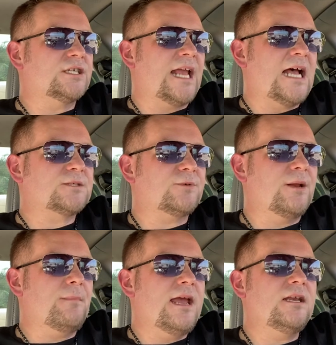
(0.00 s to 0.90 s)

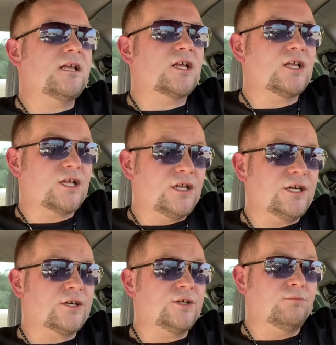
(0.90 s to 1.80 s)
Gasparini made it
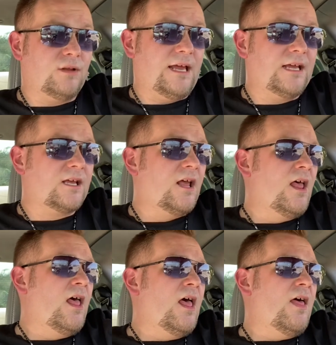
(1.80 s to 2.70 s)
clear to Blank
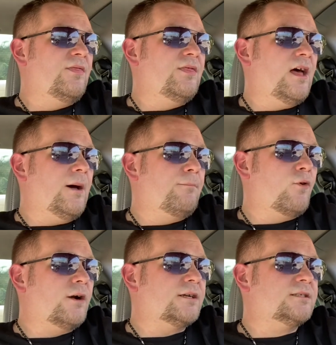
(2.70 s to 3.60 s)
the
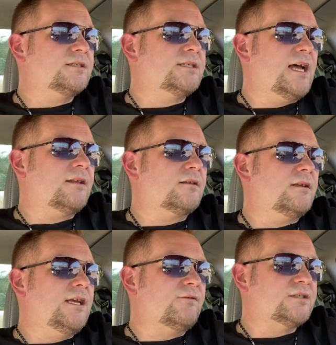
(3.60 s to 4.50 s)
importance that
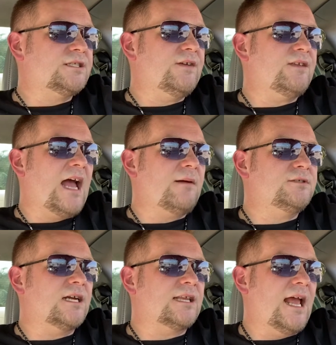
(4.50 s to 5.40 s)
he receive the
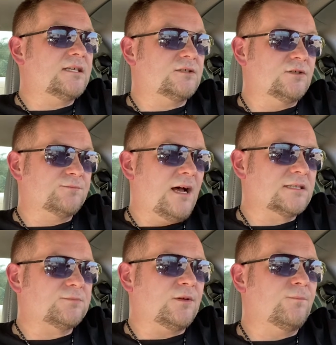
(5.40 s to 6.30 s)
object as soon as
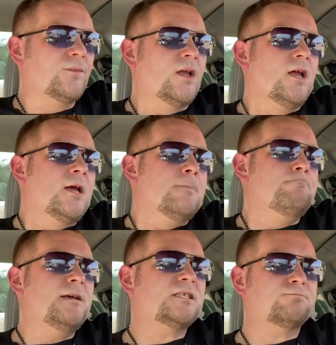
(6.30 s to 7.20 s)
possible.
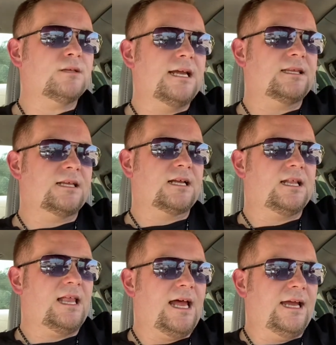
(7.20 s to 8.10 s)
Miss Blank
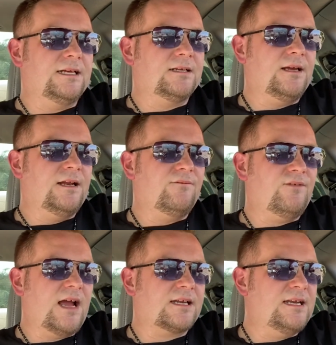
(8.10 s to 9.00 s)
declined and in
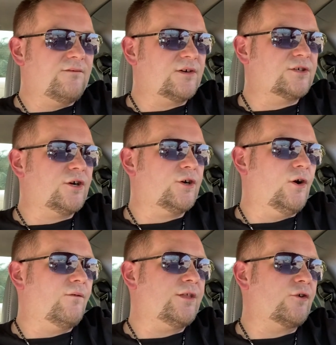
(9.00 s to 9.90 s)
fact never turned
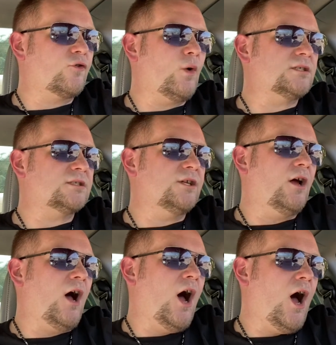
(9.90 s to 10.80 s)
over the requested
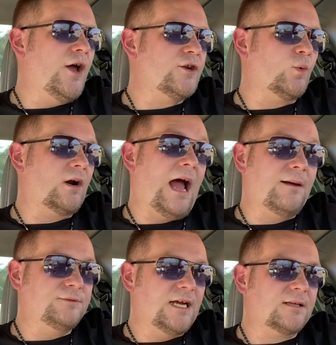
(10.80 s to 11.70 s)
underwear
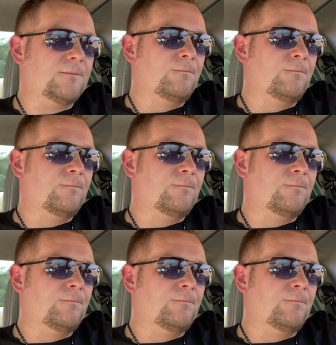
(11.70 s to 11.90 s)
object,